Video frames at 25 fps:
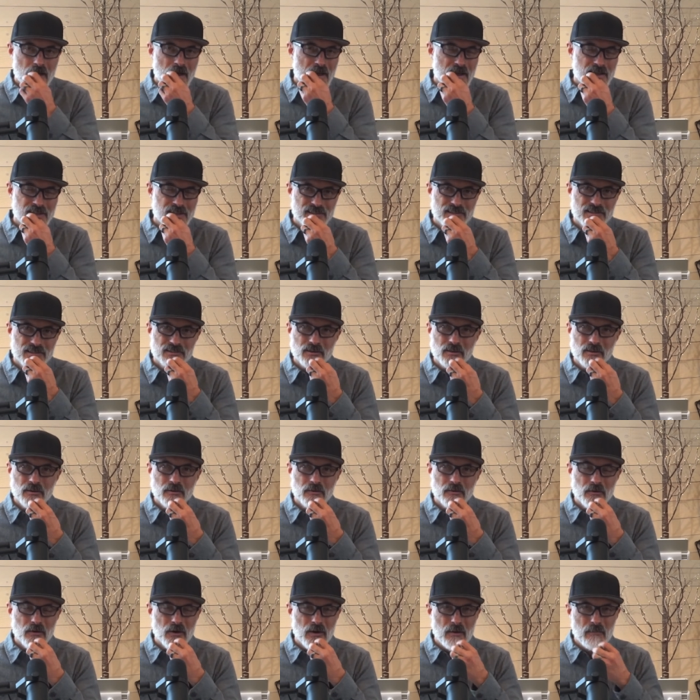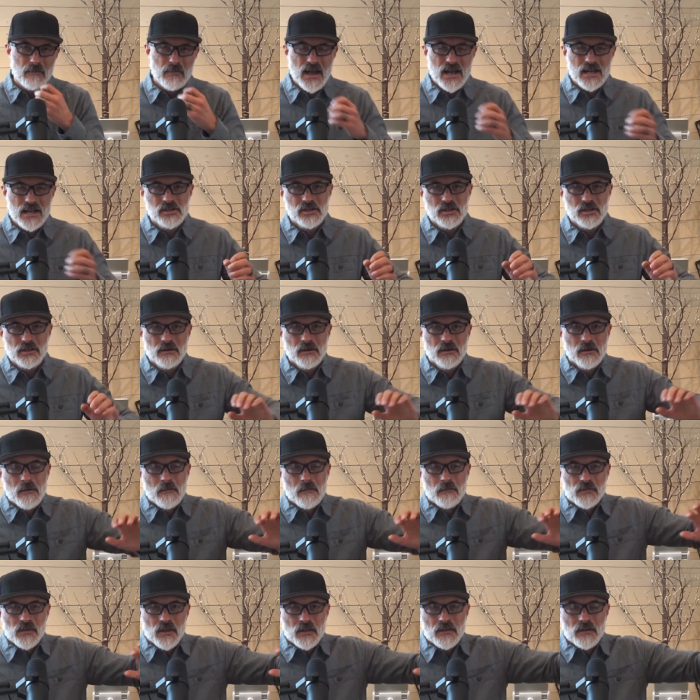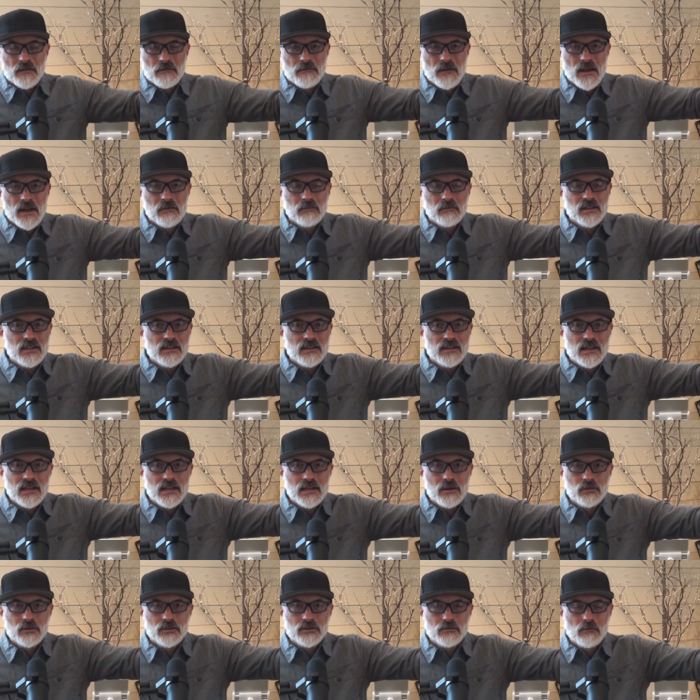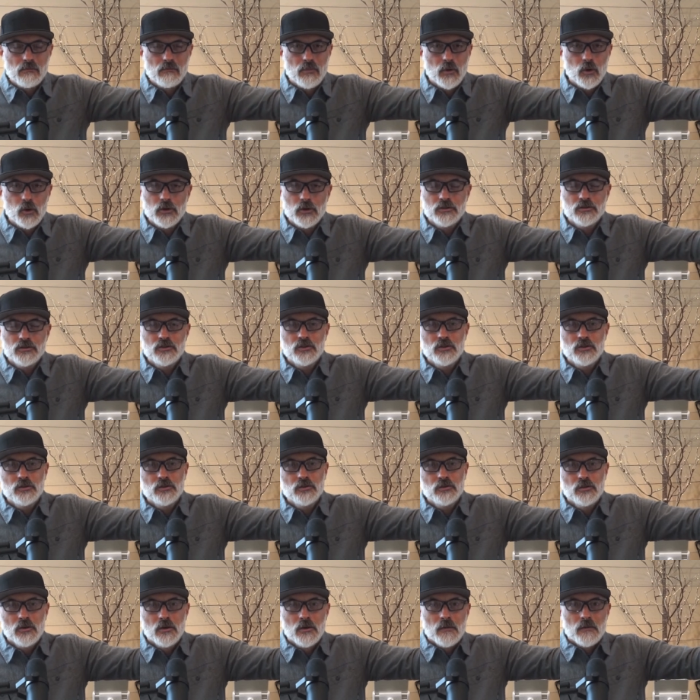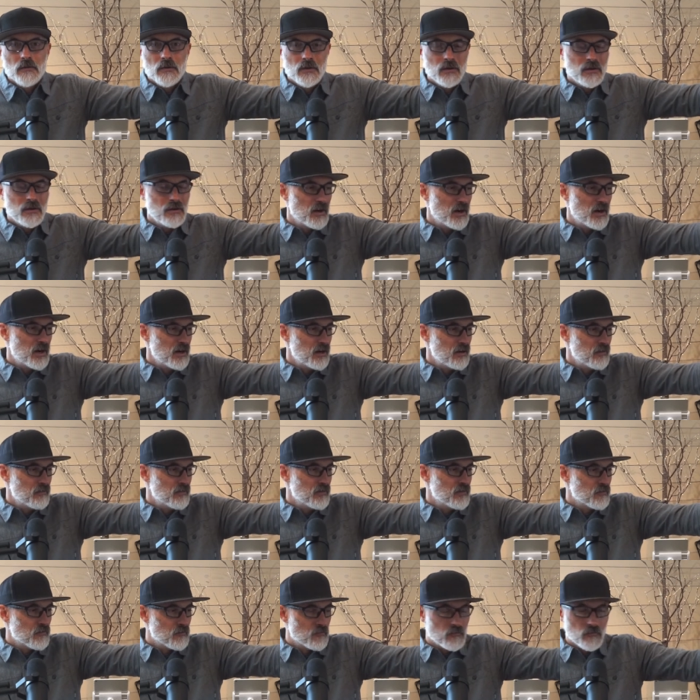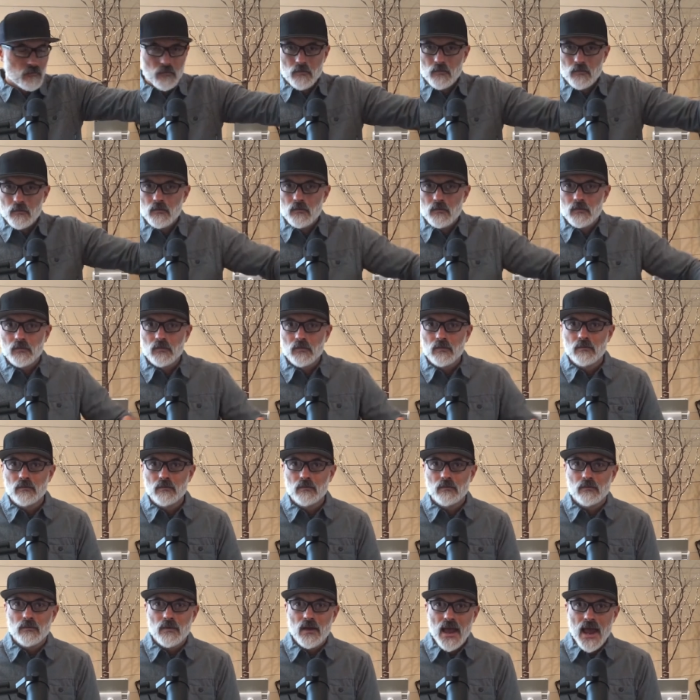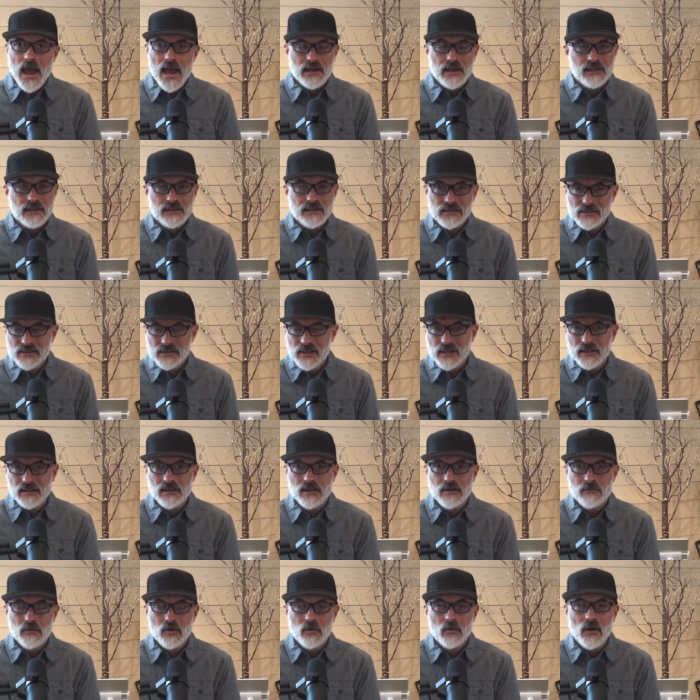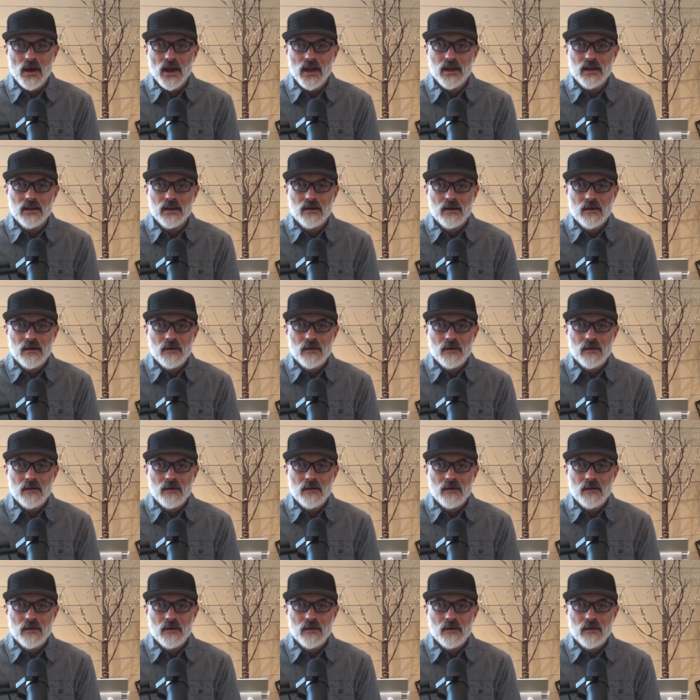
And so imagine the family that he was born to uh, had to send him away.